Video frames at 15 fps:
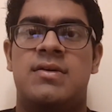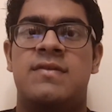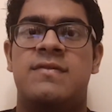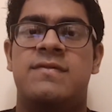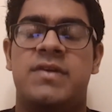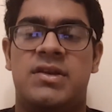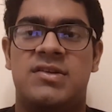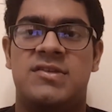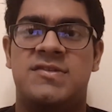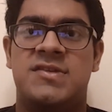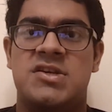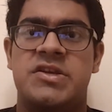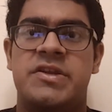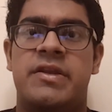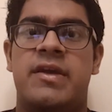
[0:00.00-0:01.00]
fitness
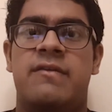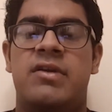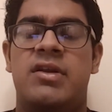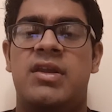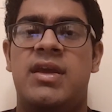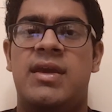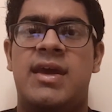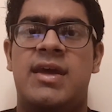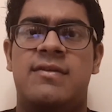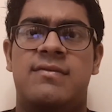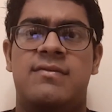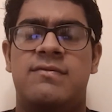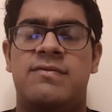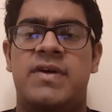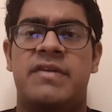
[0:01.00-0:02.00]
session every day at
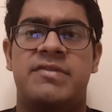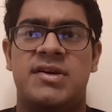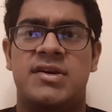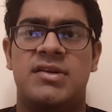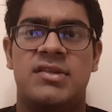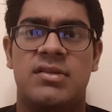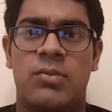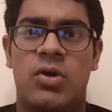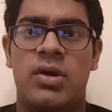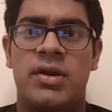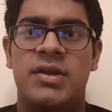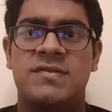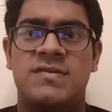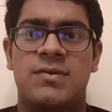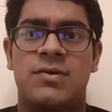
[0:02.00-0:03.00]
5:30 in the
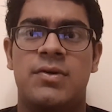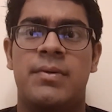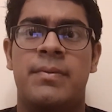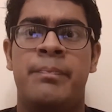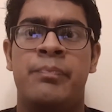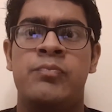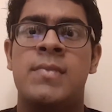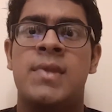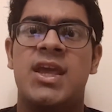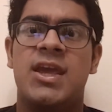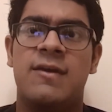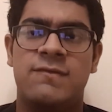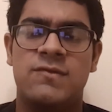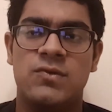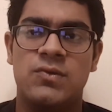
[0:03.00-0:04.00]
morning. So
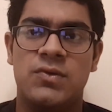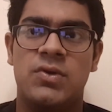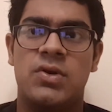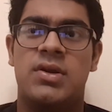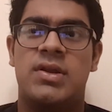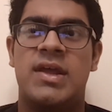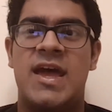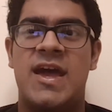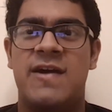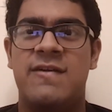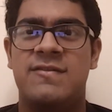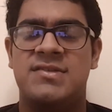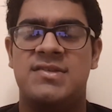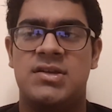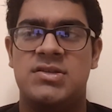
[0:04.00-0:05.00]
if you do not
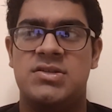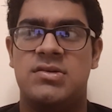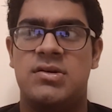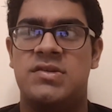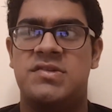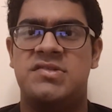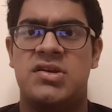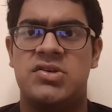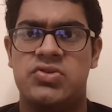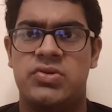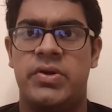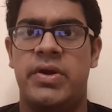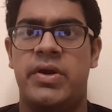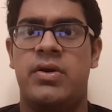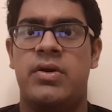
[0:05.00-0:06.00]
have such a
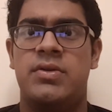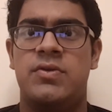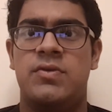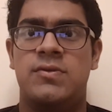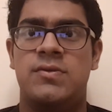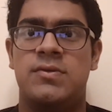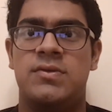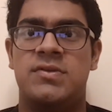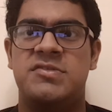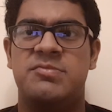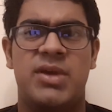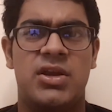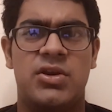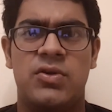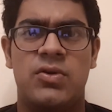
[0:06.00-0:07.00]
schedule going on, you could
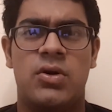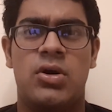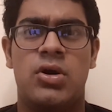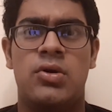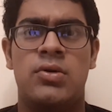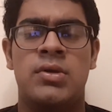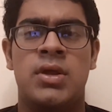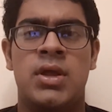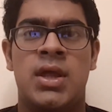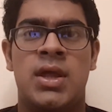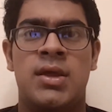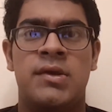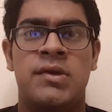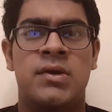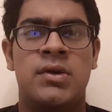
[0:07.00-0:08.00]
speak to your
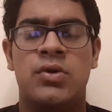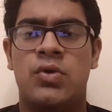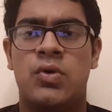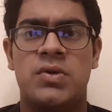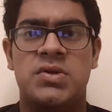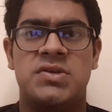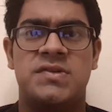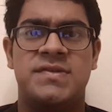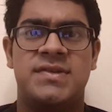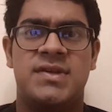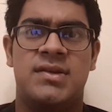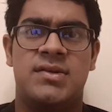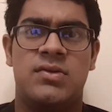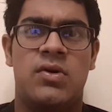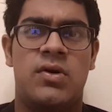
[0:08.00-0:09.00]
coaches
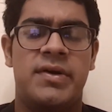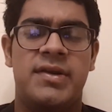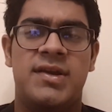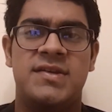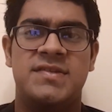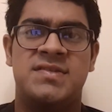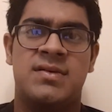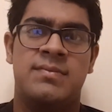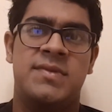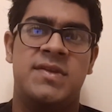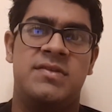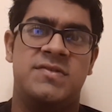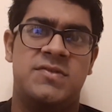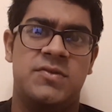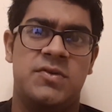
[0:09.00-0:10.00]
and organize
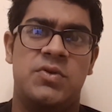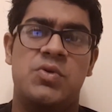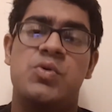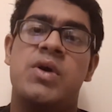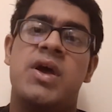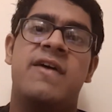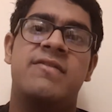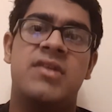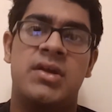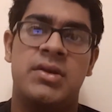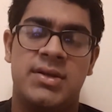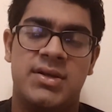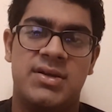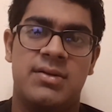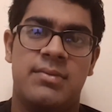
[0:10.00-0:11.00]
something so you have
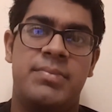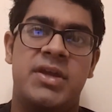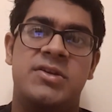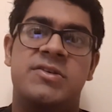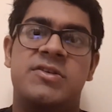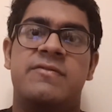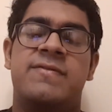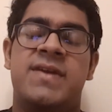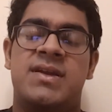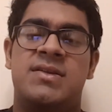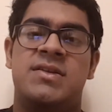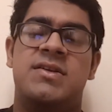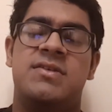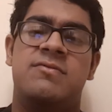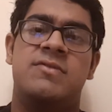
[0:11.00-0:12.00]
that competitive
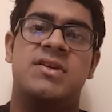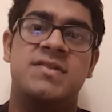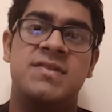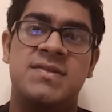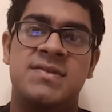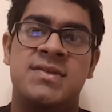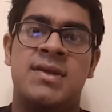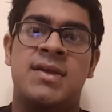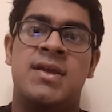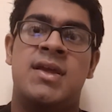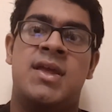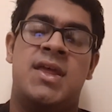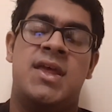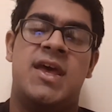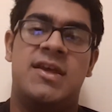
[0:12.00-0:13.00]
effectiveness
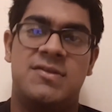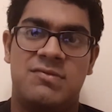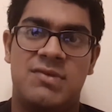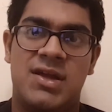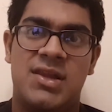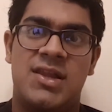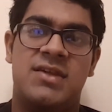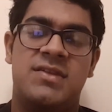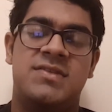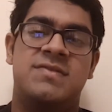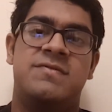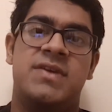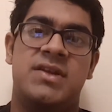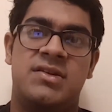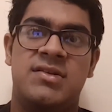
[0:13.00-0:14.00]
as well
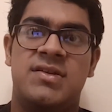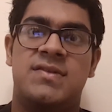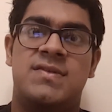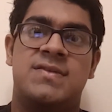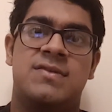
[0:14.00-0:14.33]
as fitness.